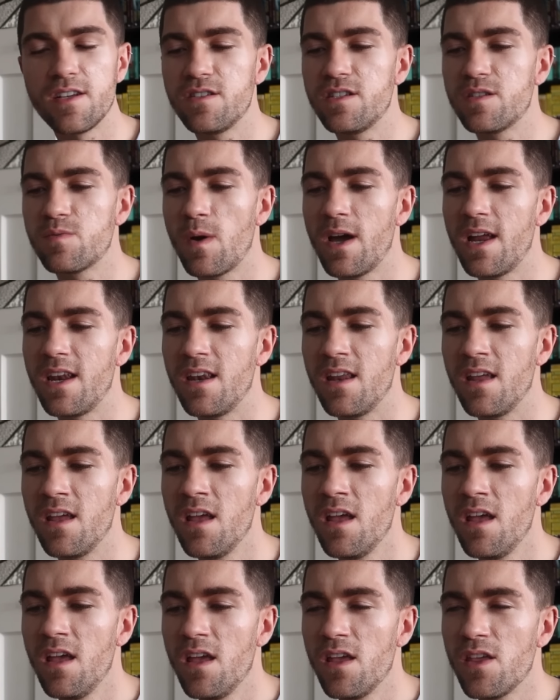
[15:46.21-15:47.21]
It's when
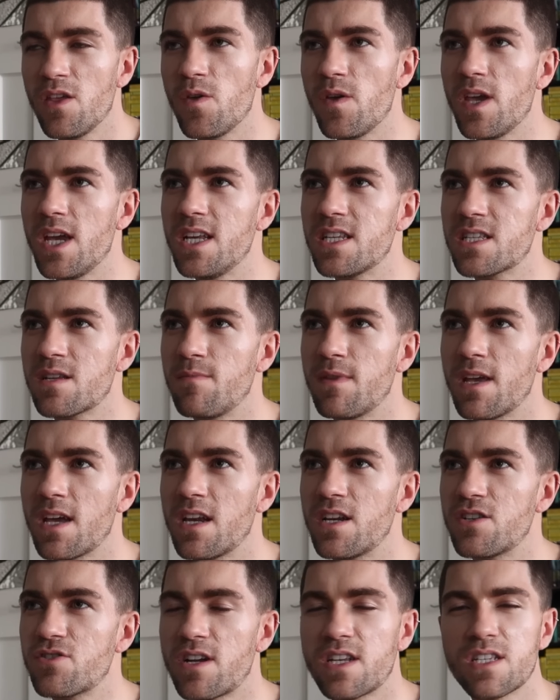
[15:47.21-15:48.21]
you eat something
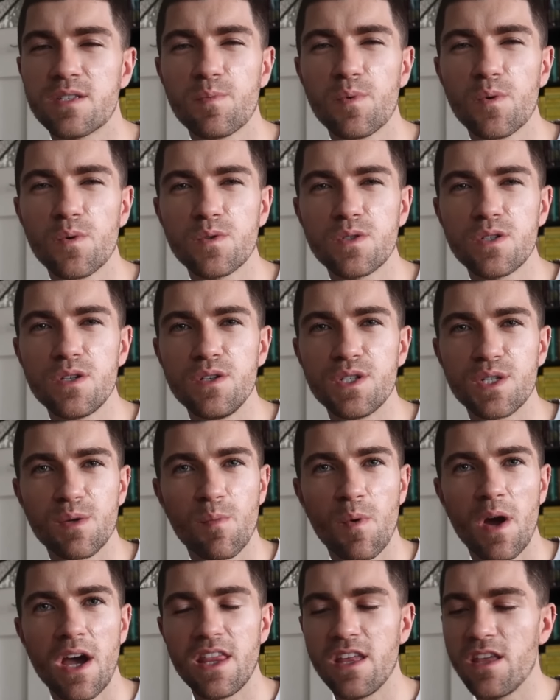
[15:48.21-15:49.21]
and it transports you
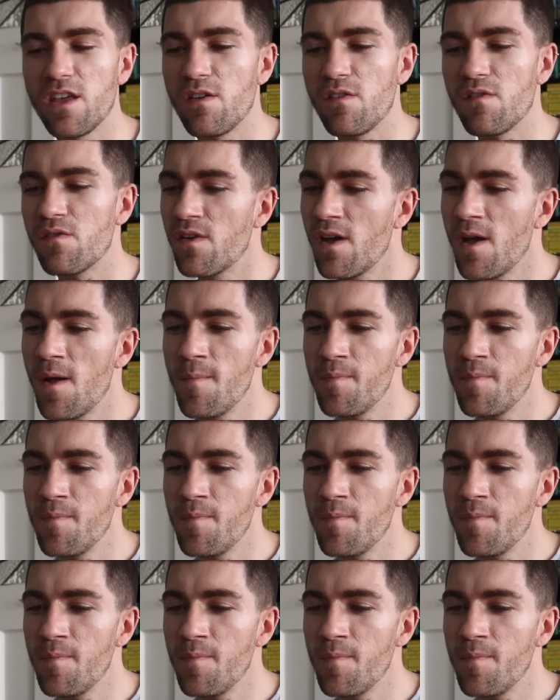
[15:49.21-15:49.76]
somewhere that you've